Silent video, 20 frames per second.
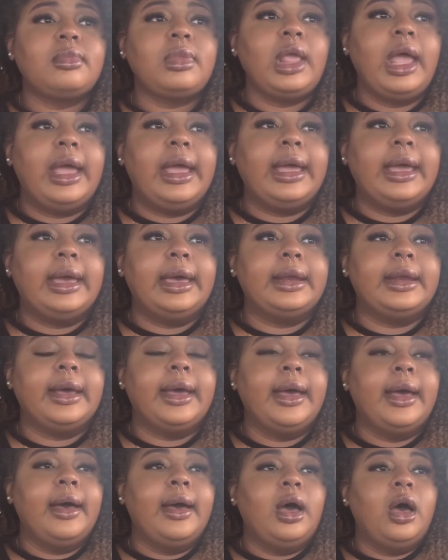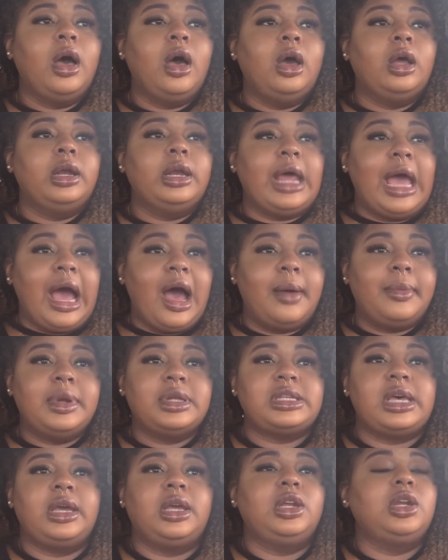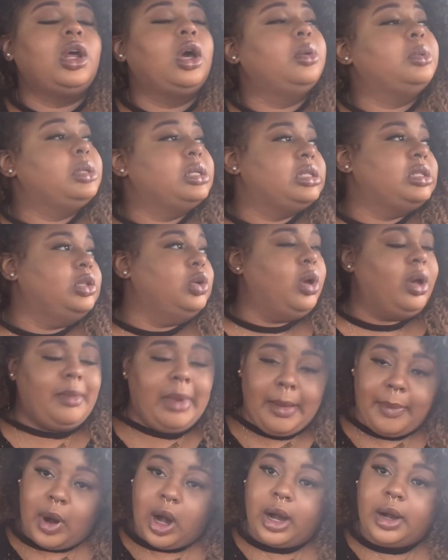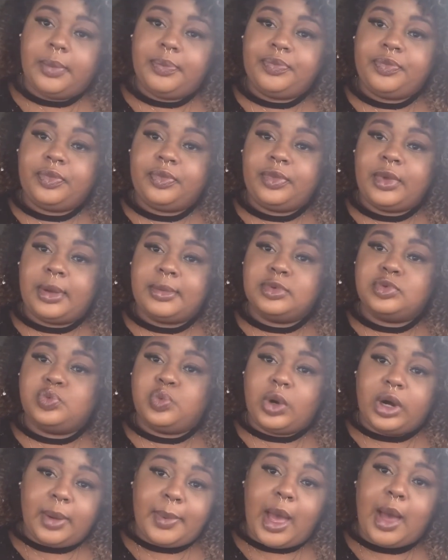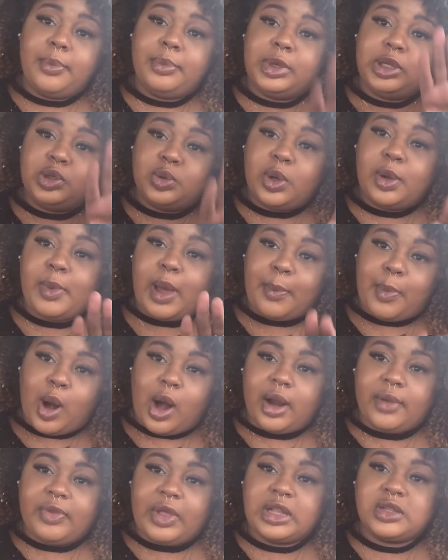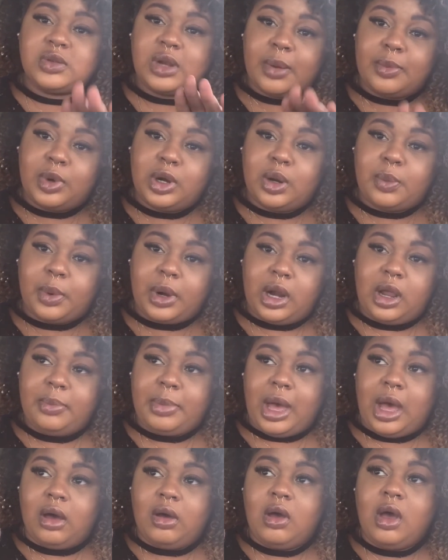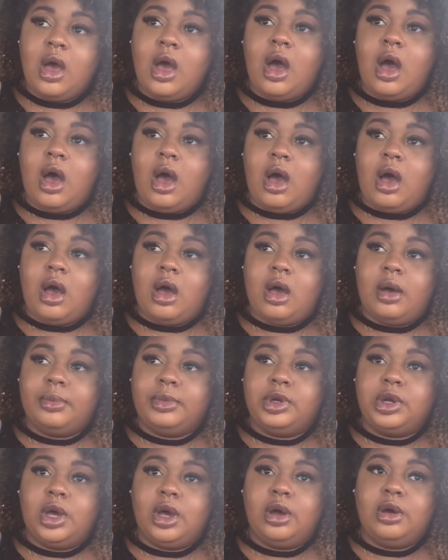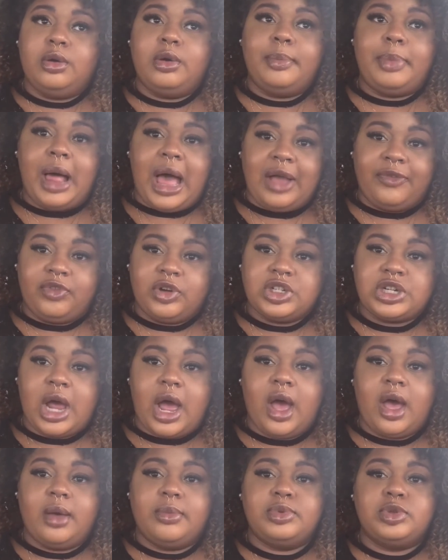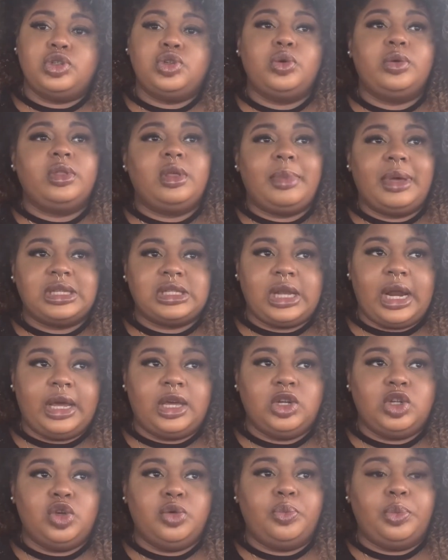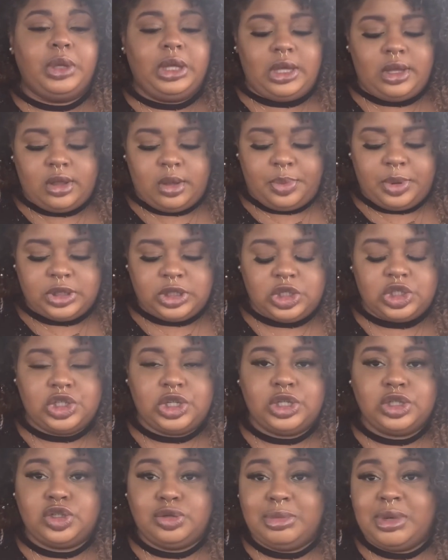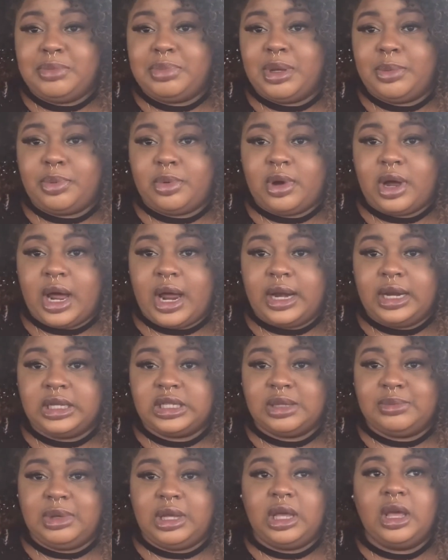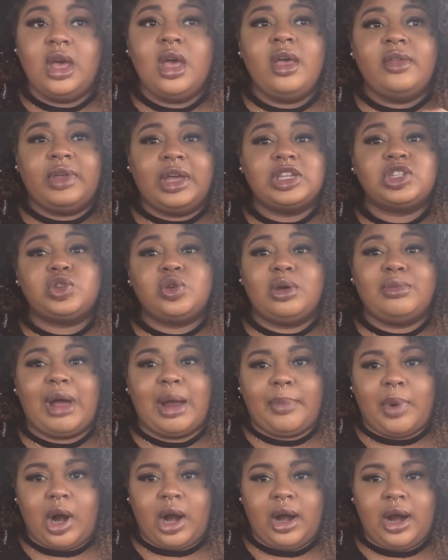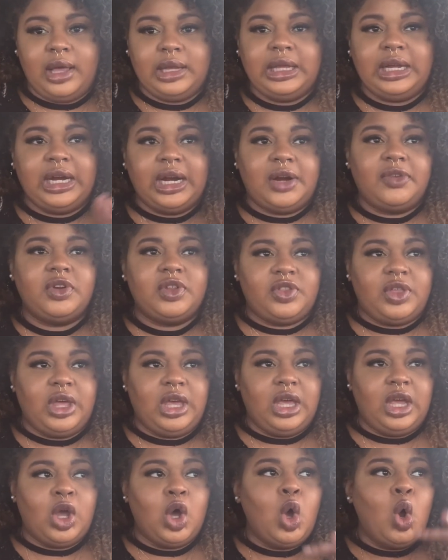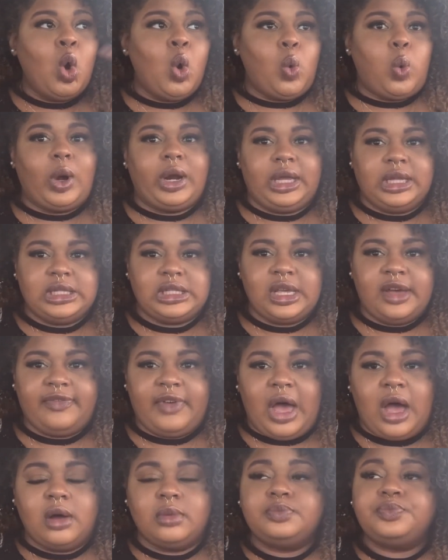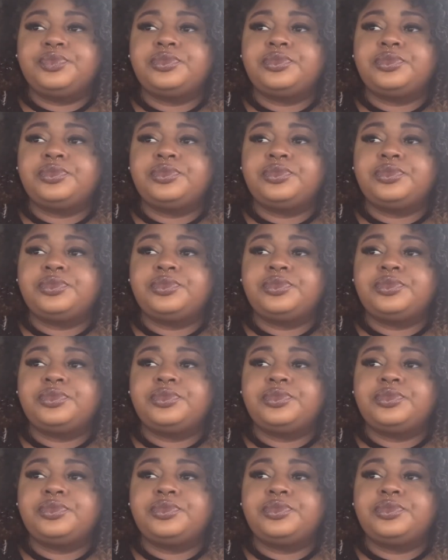And now I'm just like, you know, just doing my part. I'm worried about me doing my part. That's what I'm going to worry about. You know, applying for jobs, doing the best that I can do, being in the position to meet people I need to meet. That's doing my part. And letting everything work itself out.